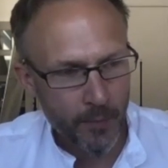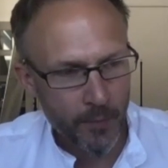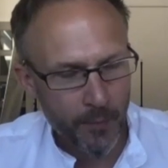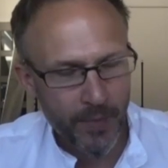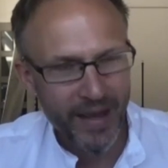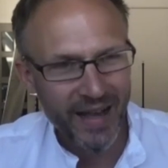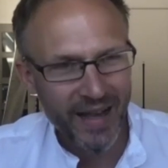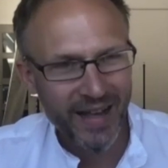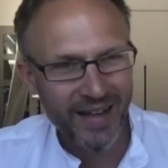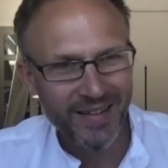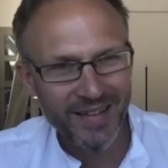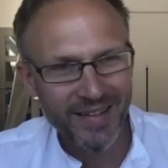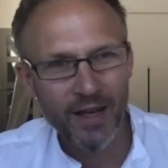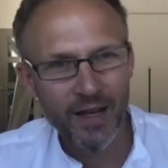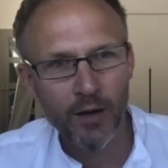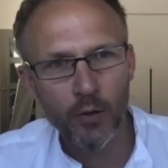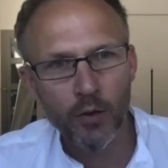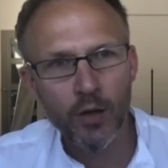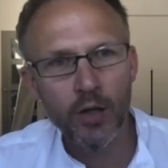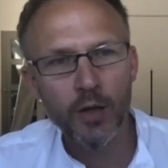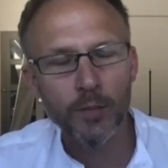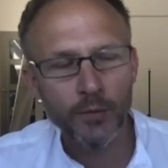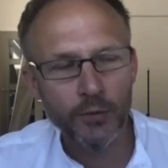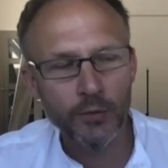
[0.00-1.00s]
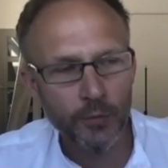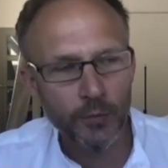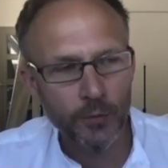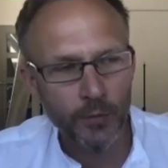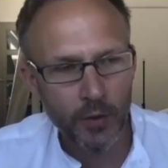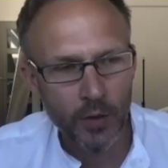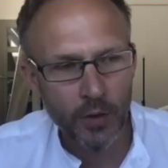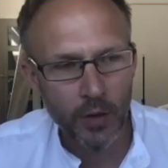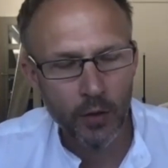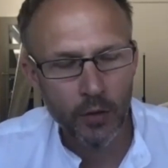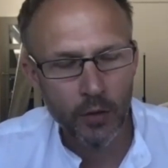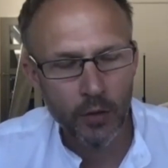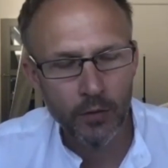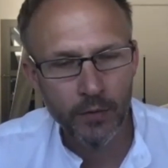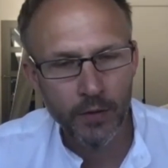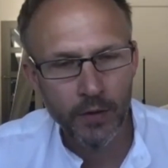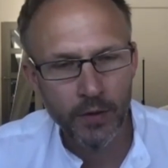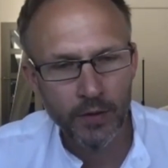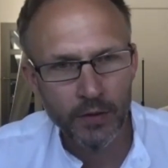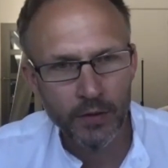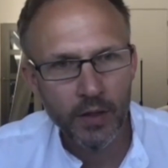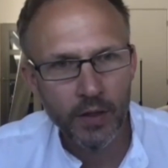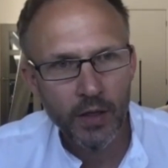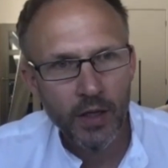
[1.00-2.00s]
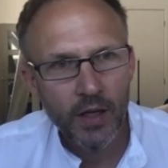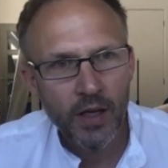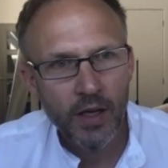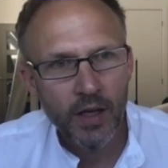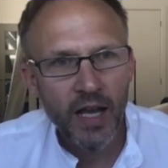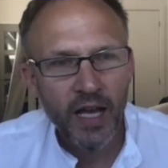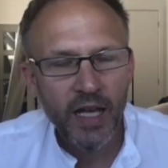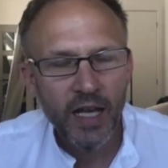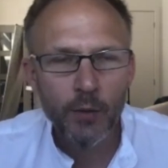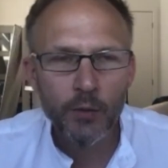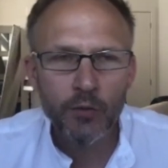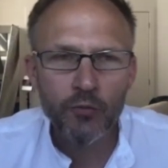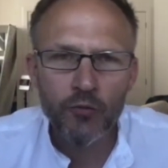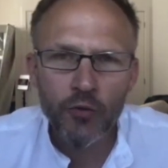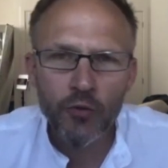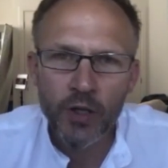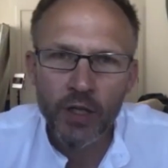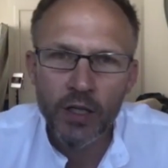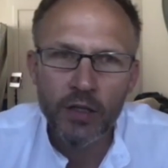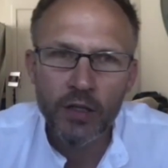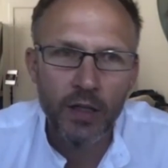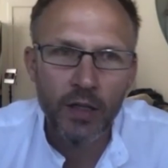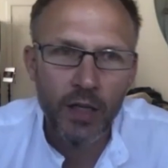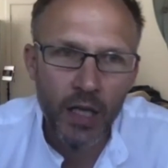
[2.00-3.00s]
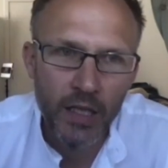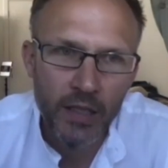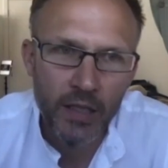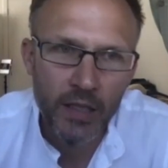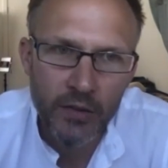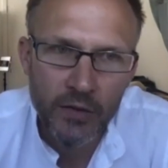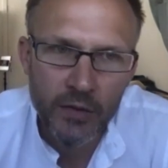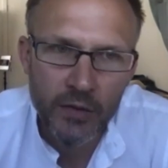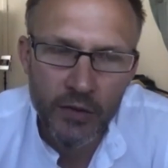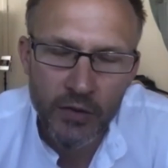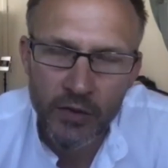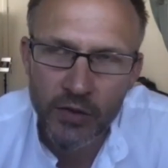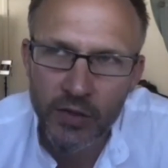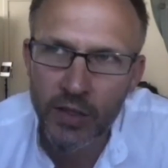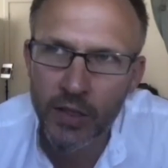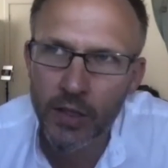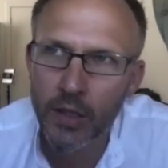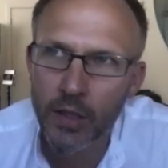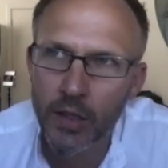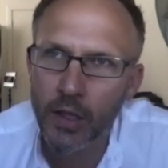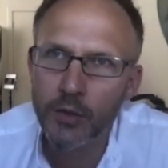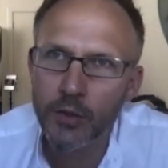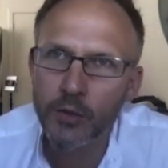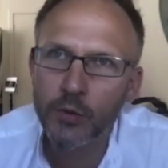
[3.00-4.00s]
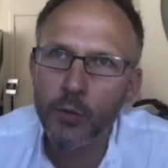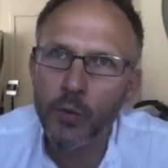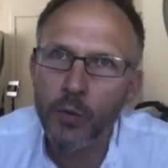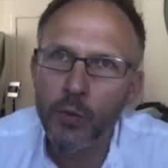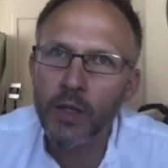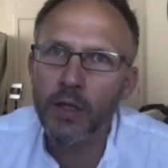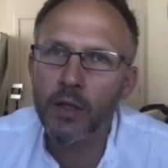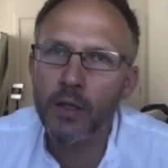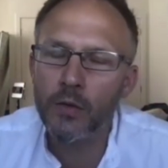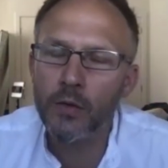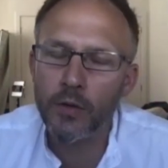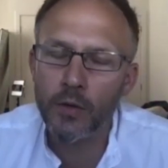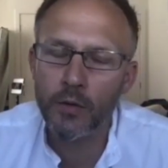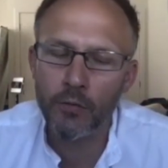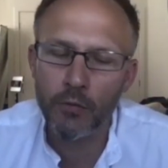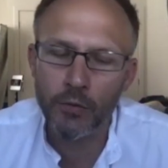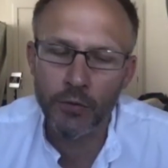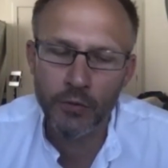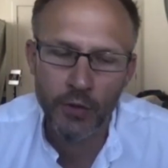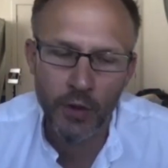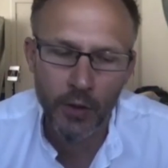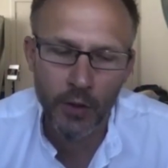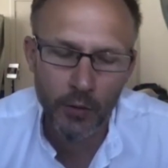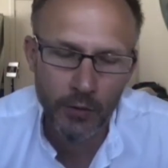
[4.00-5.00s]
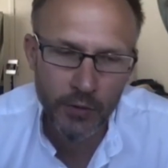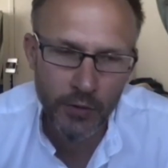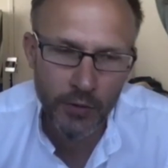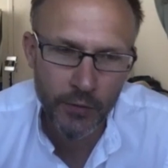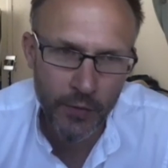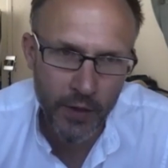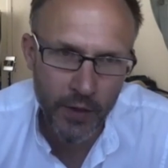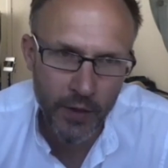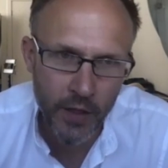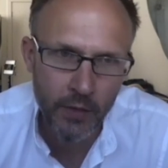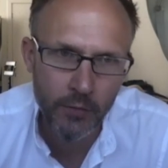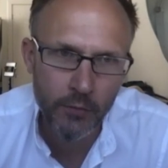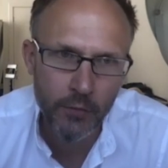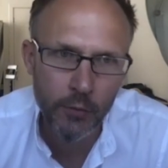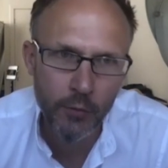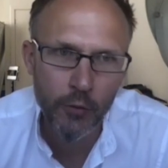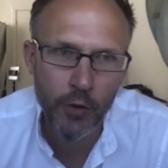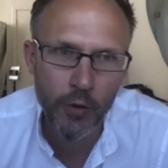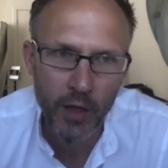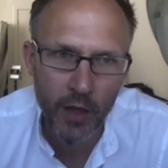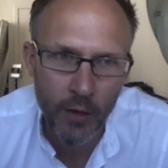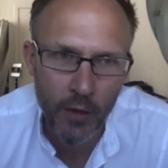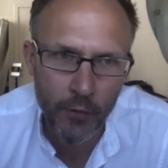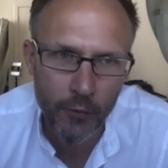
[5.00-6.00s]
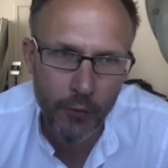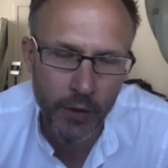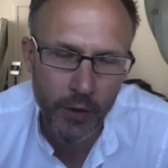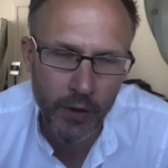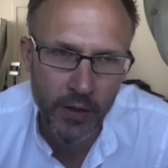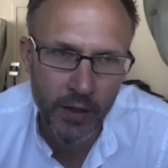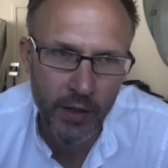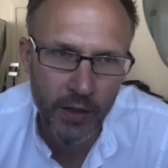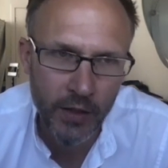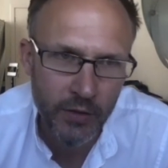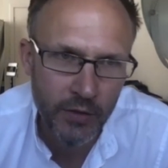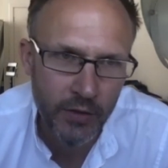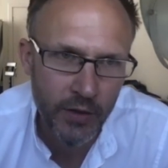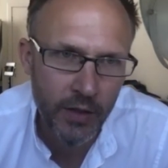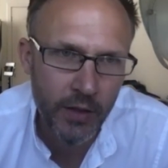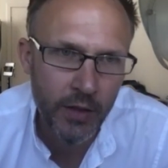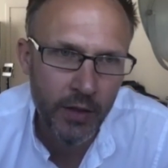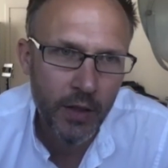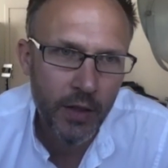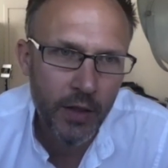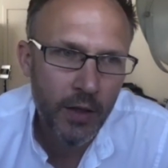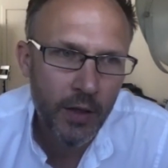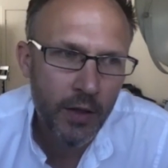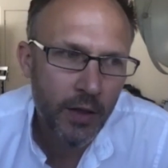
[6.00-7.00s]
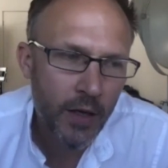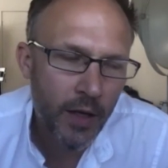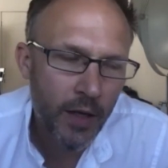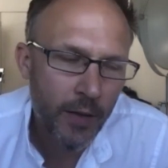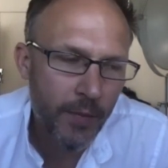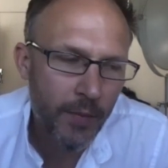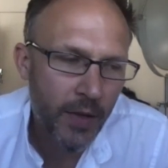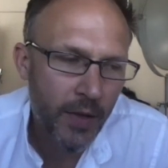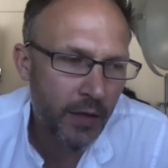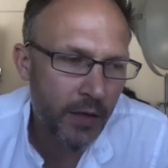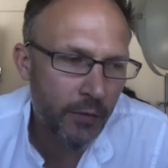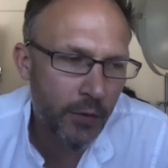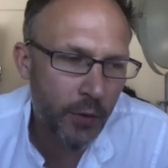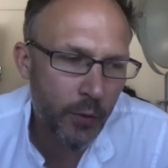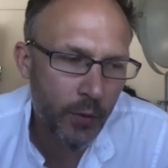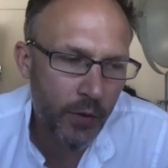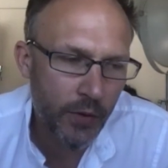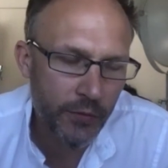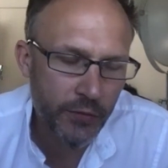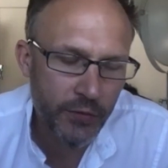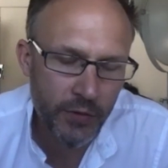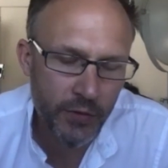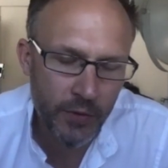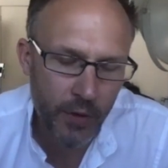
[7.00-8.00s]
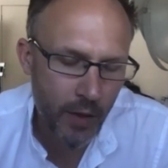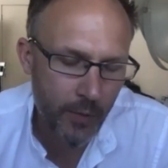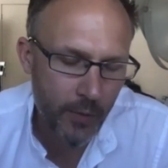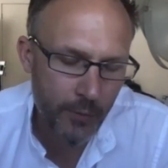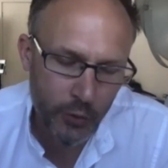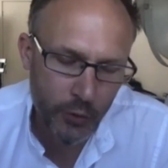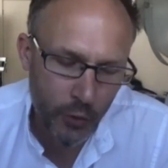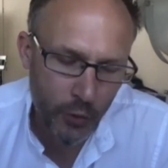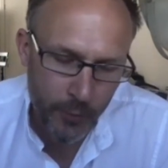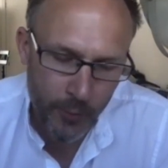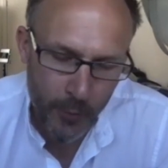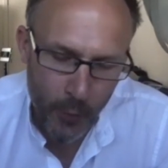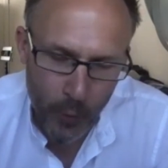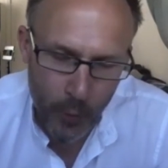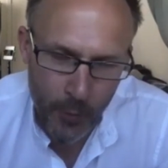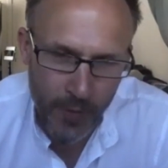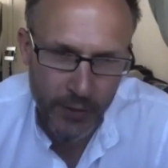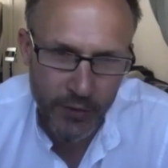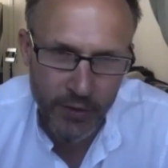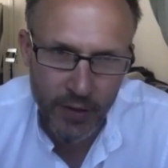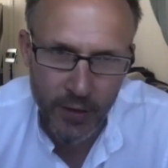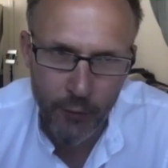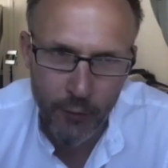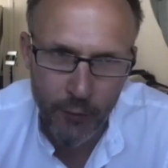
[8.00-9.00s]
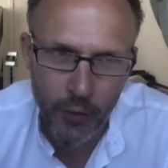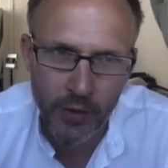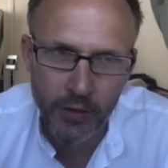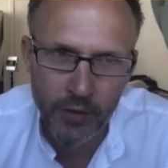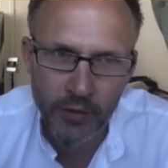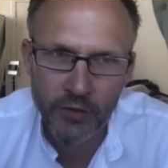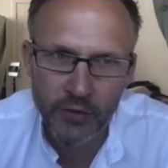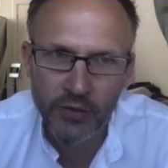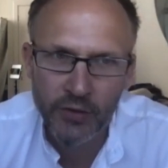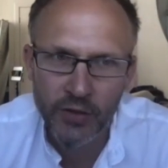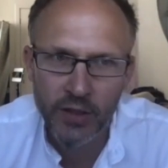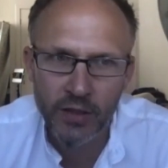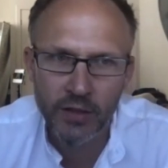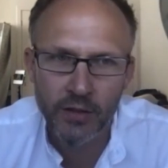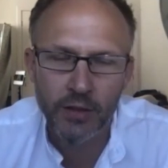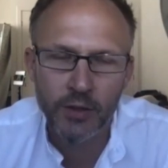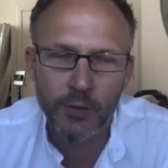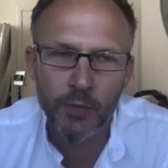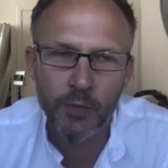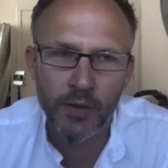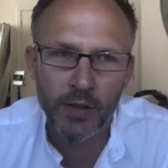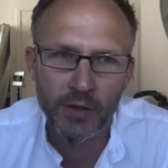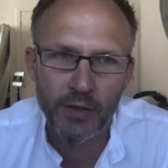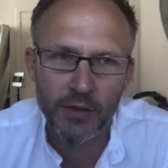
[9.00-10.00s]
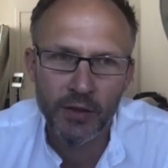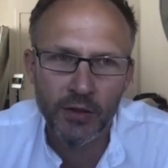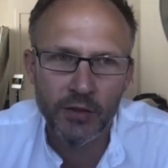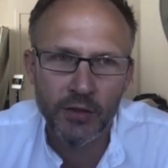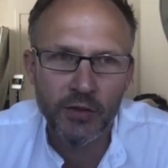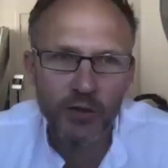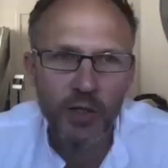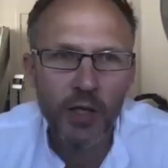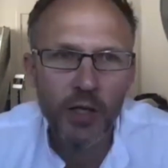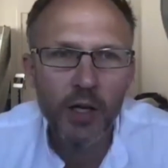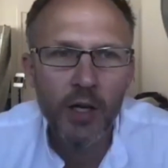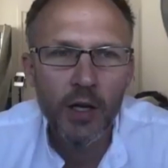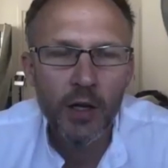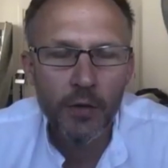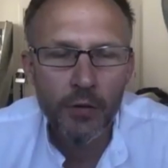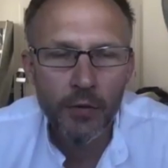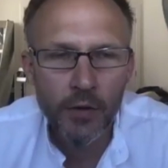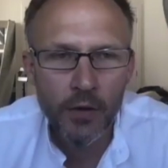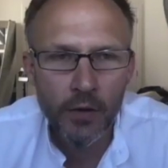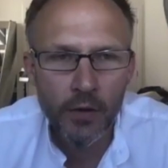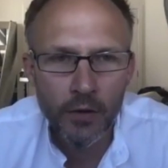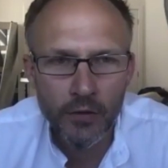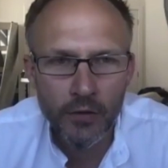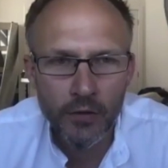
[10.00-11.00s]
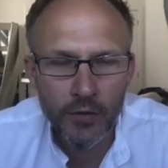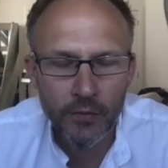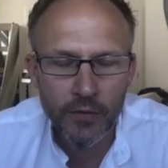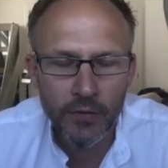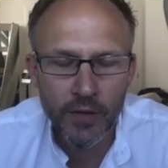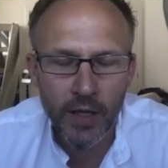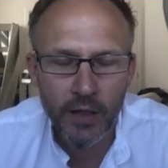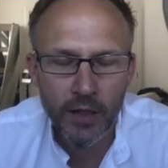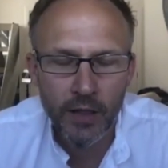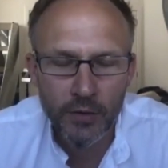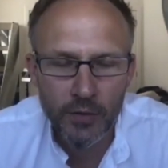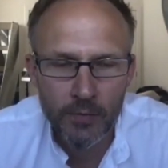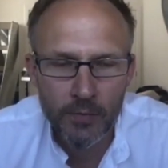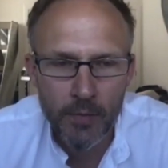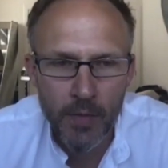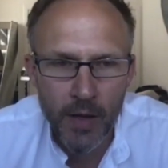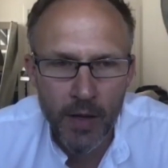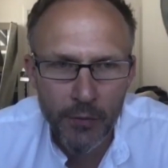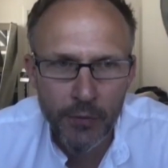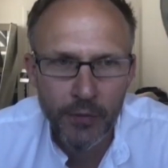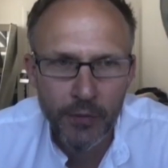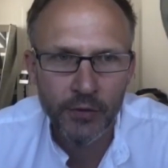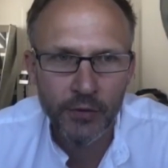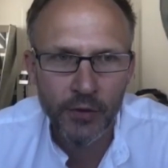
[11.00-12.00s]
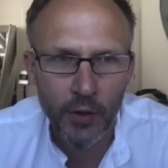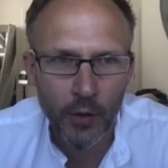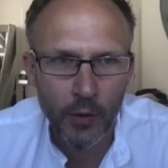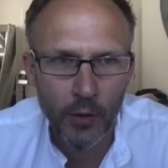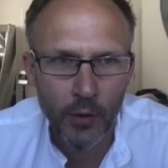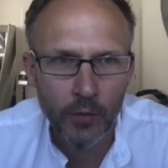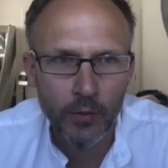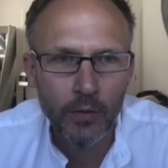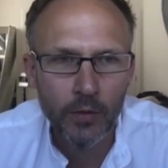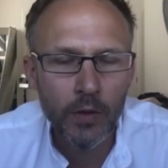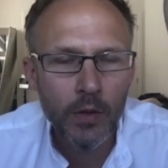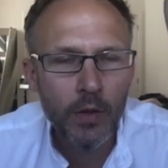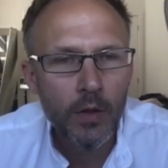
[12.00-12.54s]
bad outcomes from COVID. And I was really delighted to see last week the results of the recovery data. Many of you would have, I'm sure almost everyone has seen this, but this is the use of dexamethasone